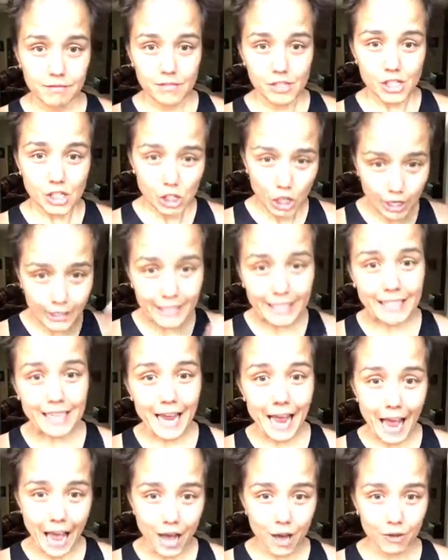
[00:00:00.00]
starting
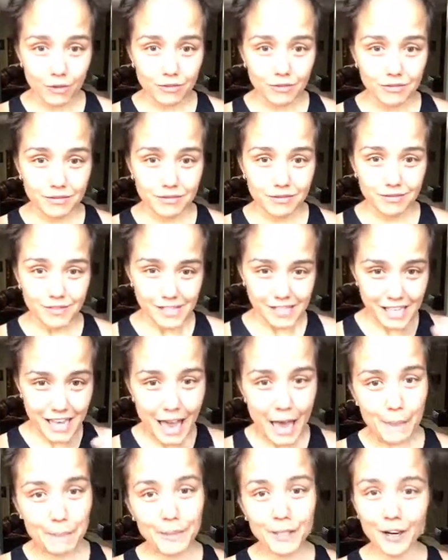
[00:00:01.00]
now.
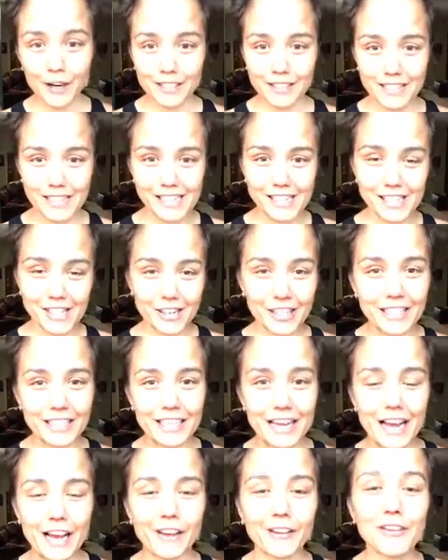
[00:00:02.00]
Happy Heart Day. Starting
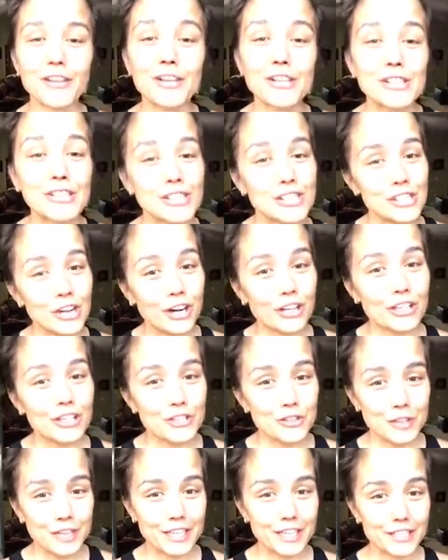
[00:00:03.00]
now, start
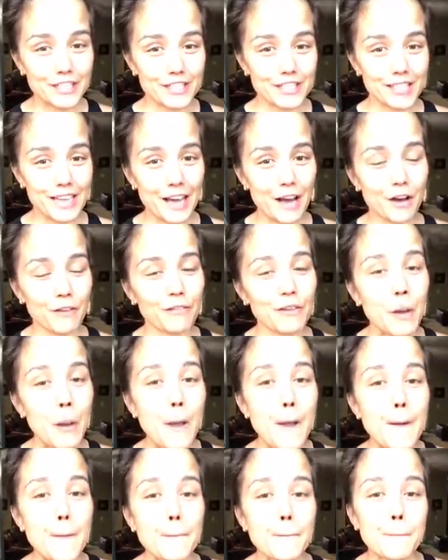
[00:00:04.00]
treating yourself
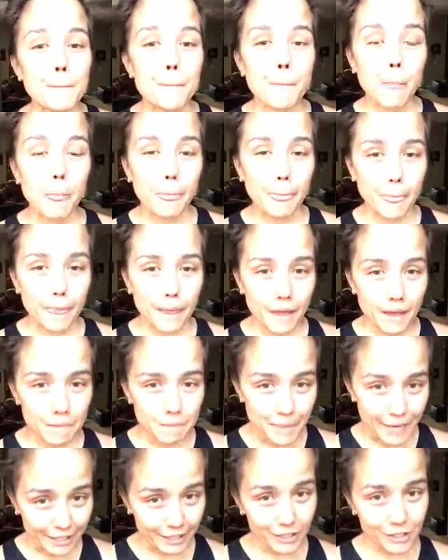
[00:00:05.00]

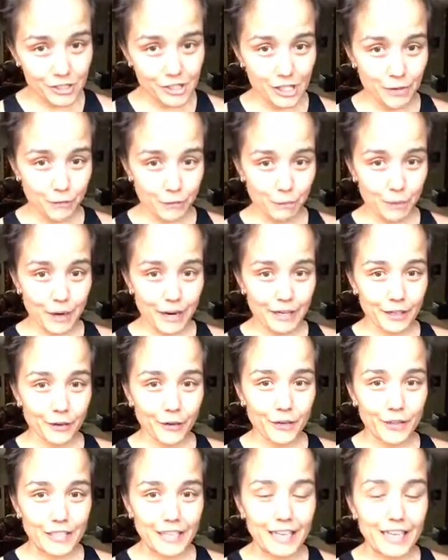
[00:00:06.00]
and making yourself a
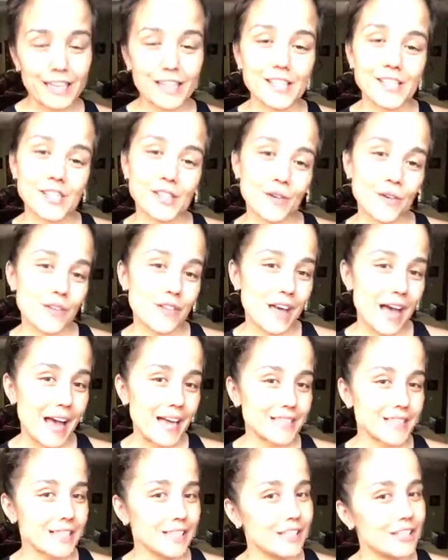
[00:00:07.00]
priority so
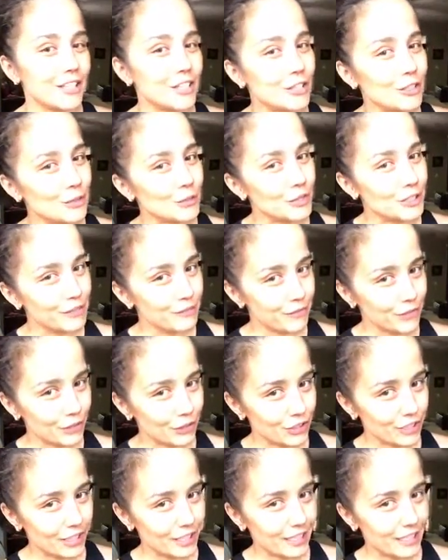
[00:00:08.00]
that you can feel
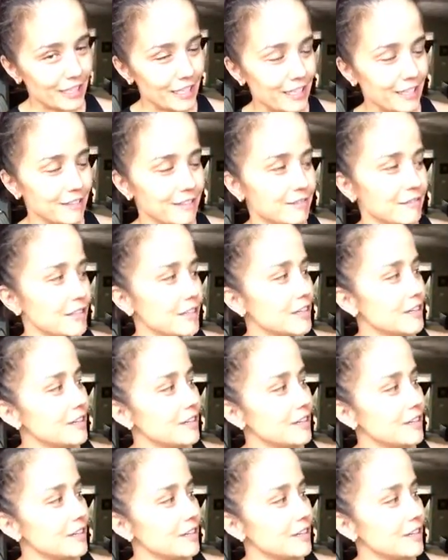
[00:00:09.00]
good and,